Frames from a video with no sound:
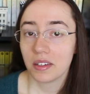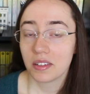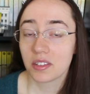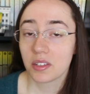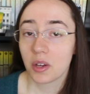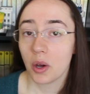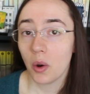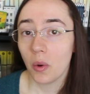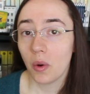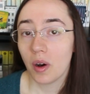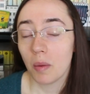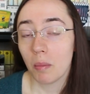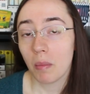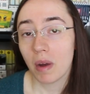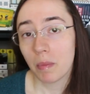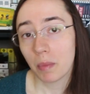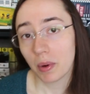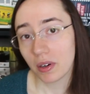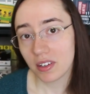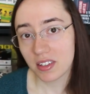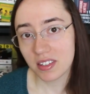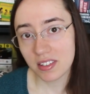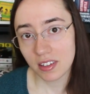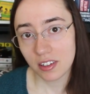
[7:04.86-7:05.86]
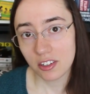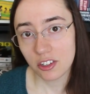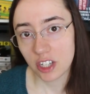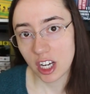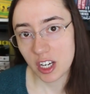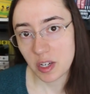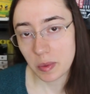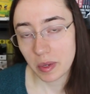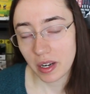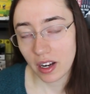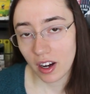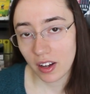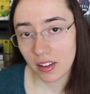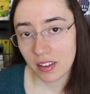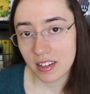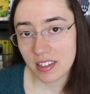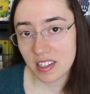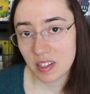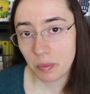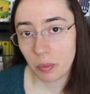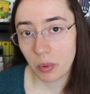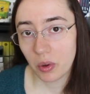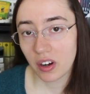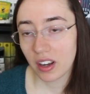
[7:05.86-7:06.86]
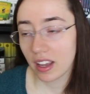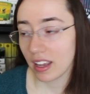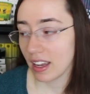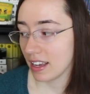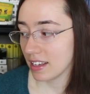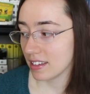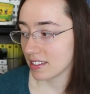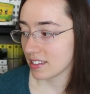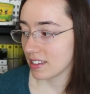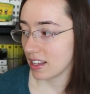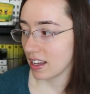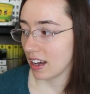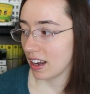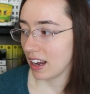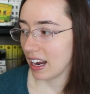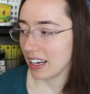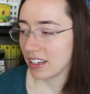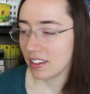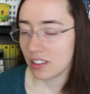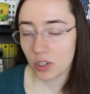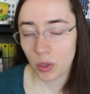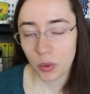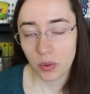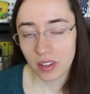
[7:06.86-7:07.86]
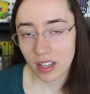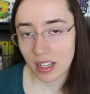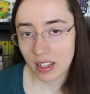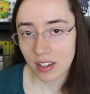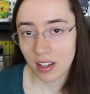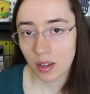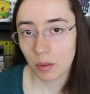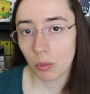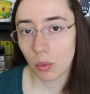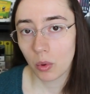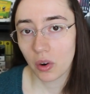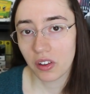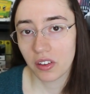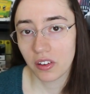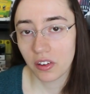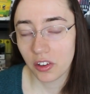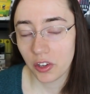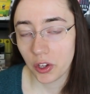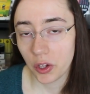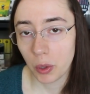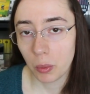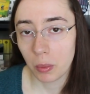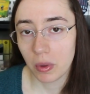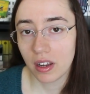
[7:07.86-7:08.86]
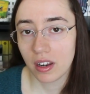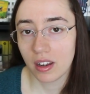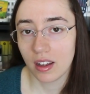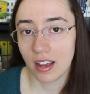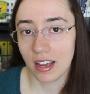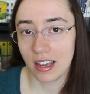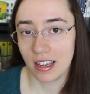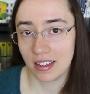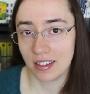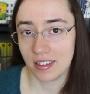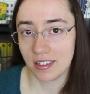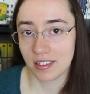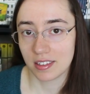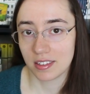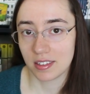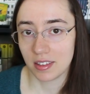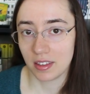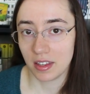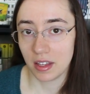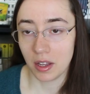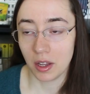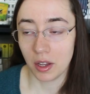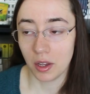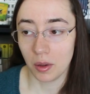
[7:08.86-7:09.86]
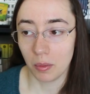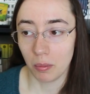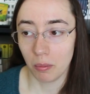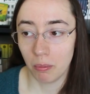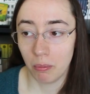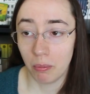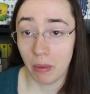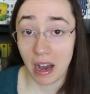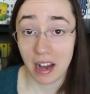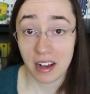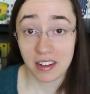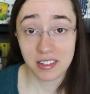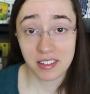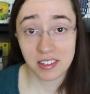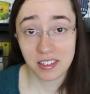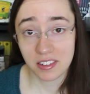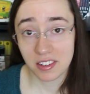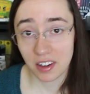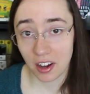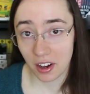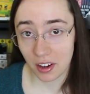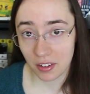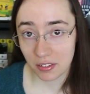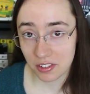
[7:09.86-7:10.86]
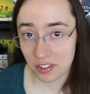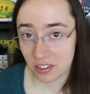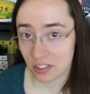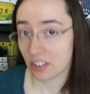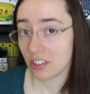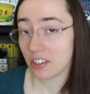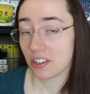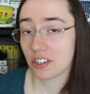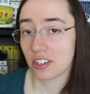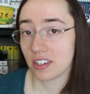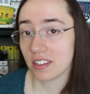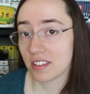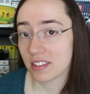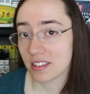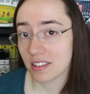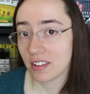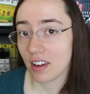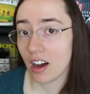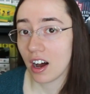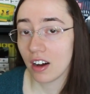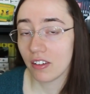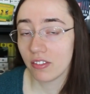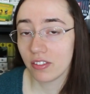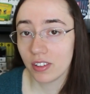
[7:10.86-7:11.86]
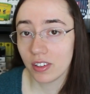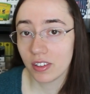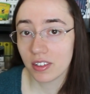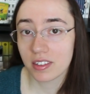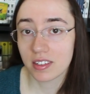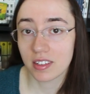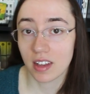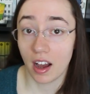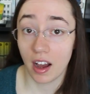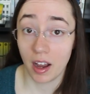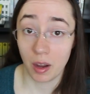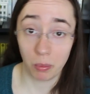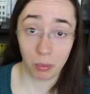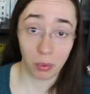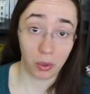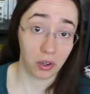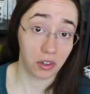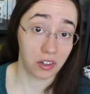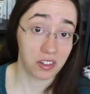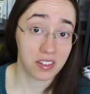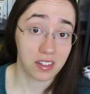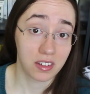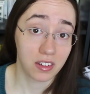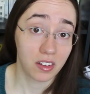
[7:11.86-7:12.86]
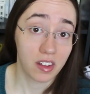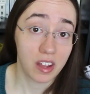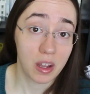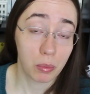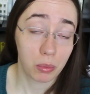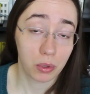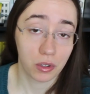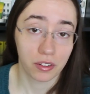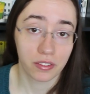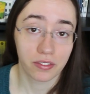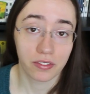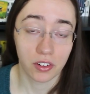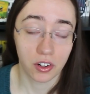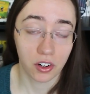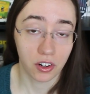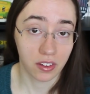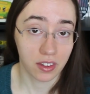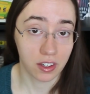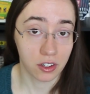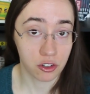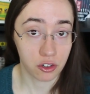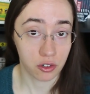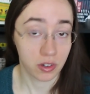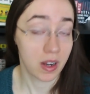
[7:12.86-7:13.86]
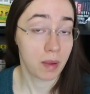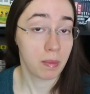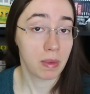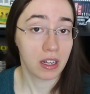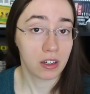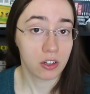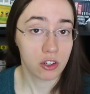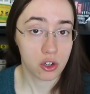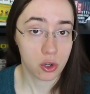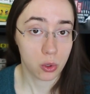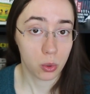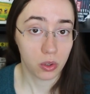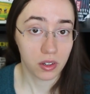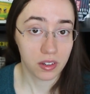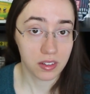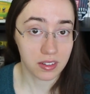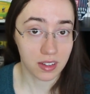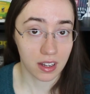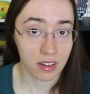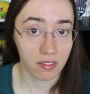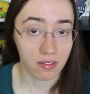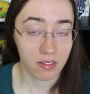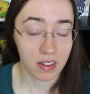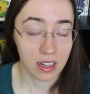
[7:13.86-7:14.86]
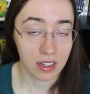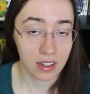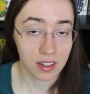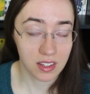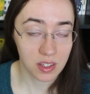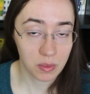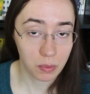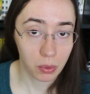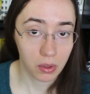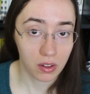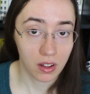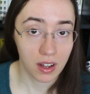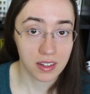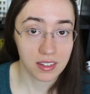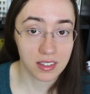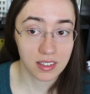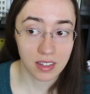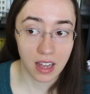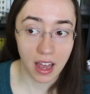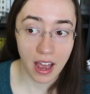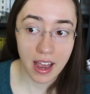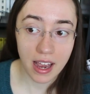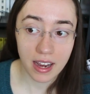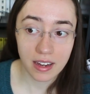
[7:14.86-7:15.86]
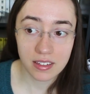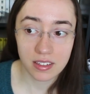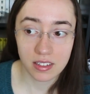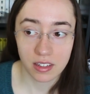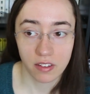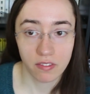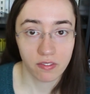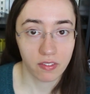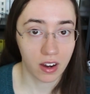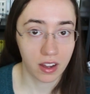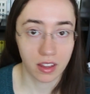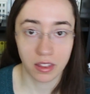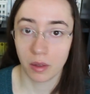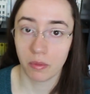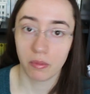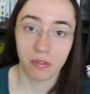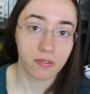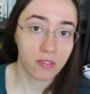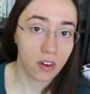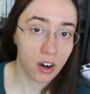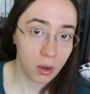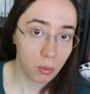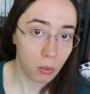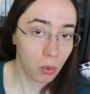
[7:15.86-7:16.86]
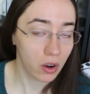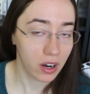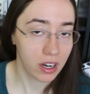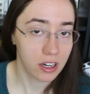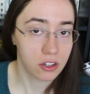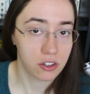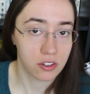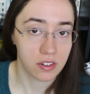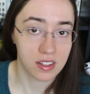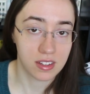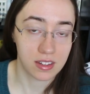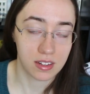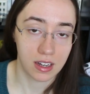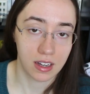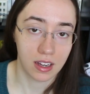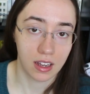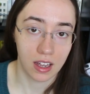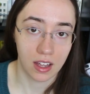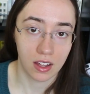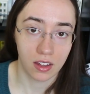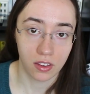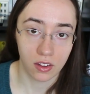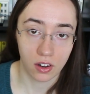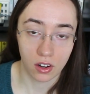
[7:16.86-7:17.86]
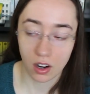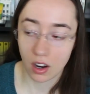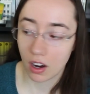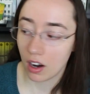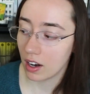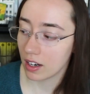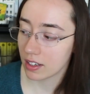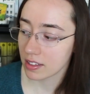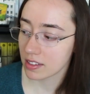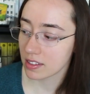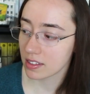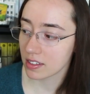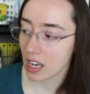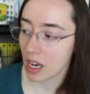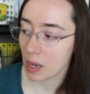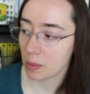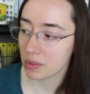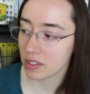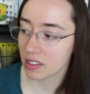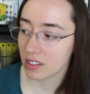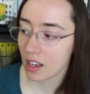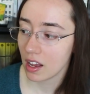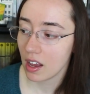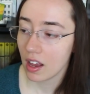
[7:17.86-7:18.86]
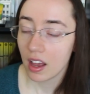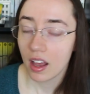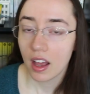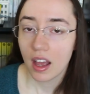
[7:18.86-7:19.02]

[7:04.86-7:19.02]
So my personal judgment on this book is that I don't think that More Than Human is the best of Sturgeon's novels. I personally prefer The Dreaming Jewels and Venus Plus X. I find them far more interesting in their concepts.